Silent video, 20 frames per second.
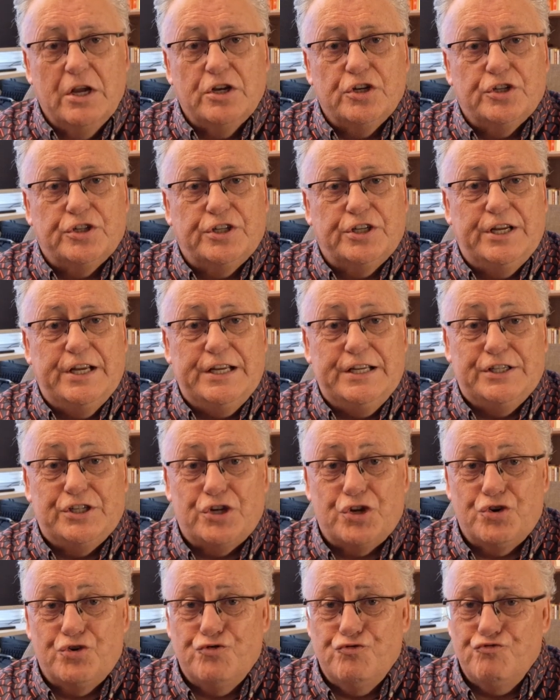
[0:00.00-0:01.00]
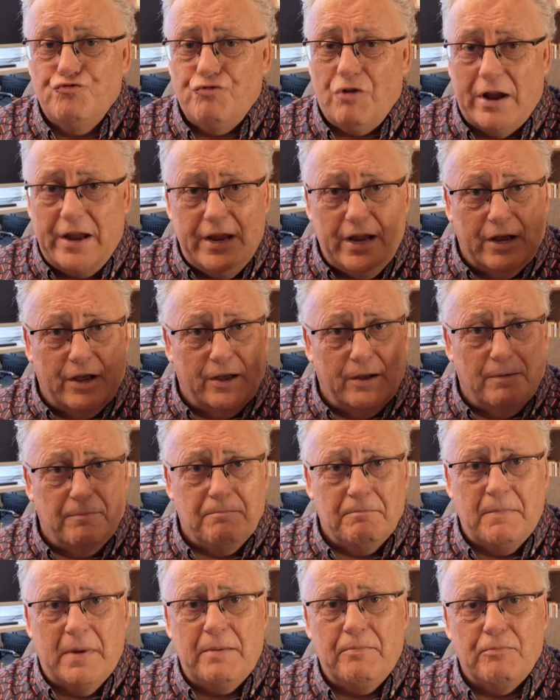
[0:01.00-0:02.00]
She's great at
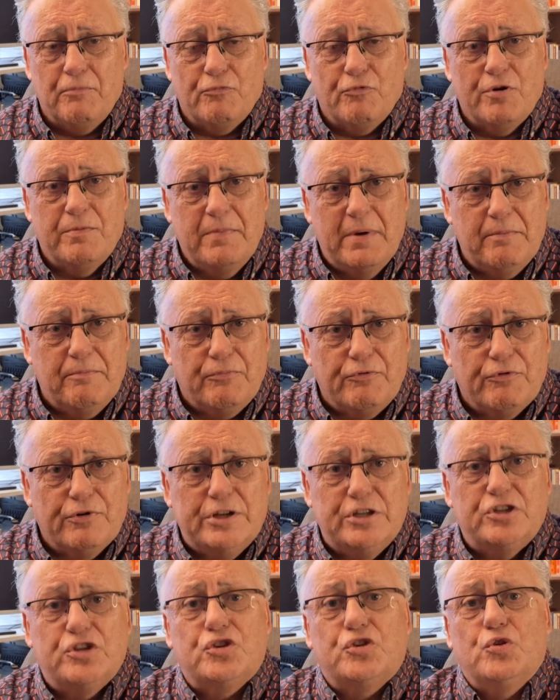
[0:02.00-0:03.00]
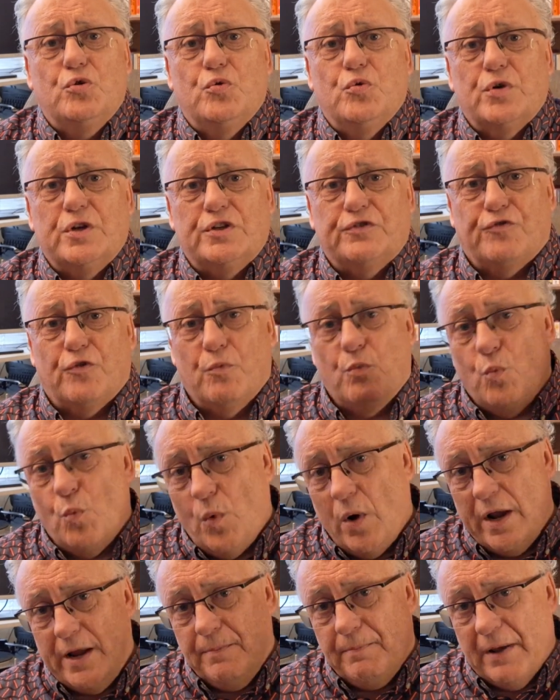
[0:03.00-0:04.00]
remembering stories from
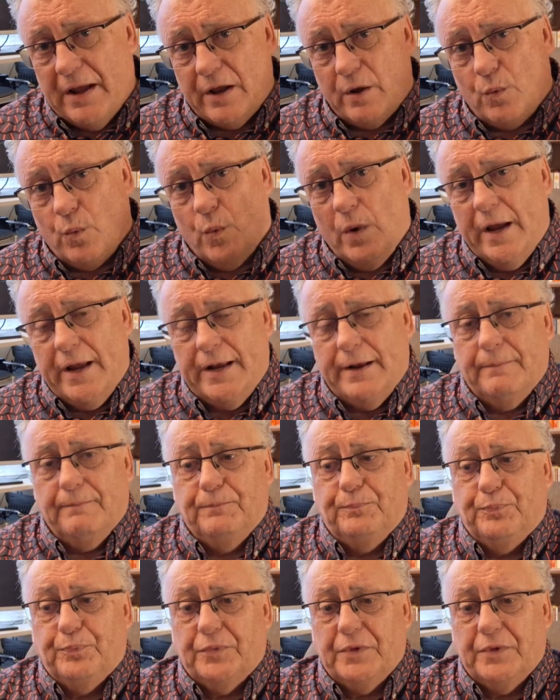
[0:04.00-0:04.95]
way back when.